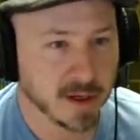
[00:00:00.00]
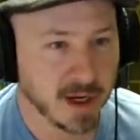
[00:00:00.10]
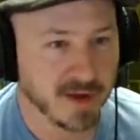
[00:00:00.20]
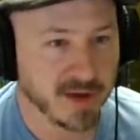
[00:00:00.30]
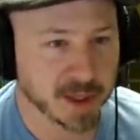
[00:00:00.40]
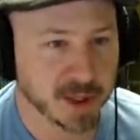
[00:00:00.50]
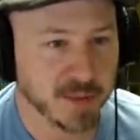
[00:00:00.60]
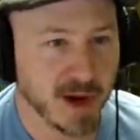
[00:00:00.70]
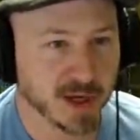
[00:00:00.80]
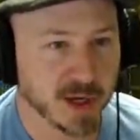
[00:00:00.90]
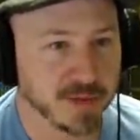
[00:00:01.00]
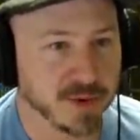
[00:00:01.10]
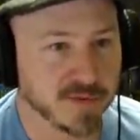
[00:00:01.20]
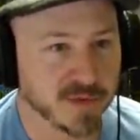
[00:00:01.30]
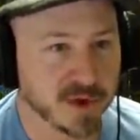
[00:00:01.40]
I've actually bought a
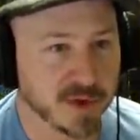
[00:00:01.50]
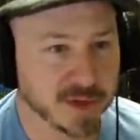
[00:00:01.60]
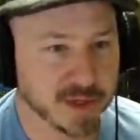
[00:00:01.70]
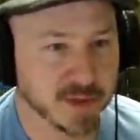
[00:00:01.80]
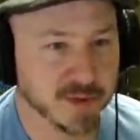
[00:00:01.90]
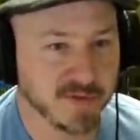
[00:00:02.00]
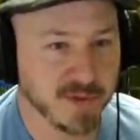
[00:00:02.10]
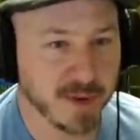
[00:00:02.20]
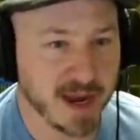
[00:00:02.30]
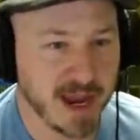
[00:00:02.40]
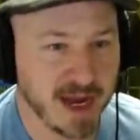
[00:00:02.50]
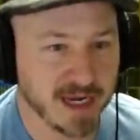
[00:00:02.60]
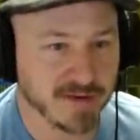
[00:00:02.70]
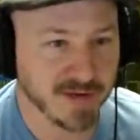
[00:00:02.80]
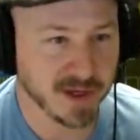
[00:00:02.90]
couple over here too, but if you buy
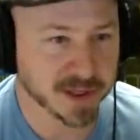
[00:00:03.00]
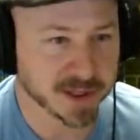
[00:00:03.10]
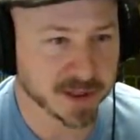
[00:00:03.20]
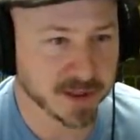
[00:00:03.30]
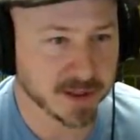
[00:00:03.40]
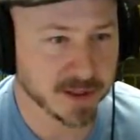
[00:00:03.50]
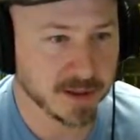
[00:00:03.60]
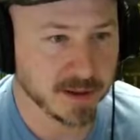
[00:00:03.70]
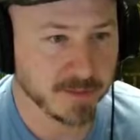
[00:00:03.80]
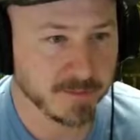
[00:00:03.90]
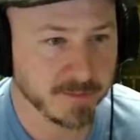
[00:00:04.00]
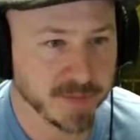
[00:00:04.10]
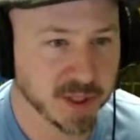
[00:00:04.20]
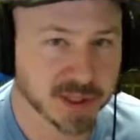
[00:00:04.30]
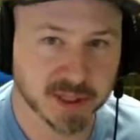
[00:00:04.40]
any of these,
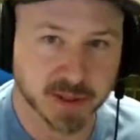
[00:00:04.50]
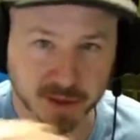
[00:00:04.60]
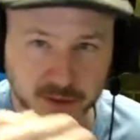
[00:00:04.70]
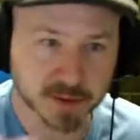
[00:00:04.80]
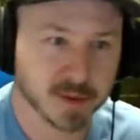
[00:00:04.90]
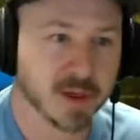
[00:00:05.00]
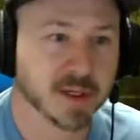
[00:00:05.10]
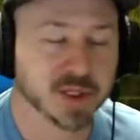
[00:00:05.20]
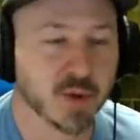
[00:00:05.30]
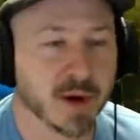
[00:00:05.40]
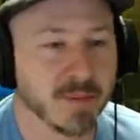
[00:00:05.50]
you see the square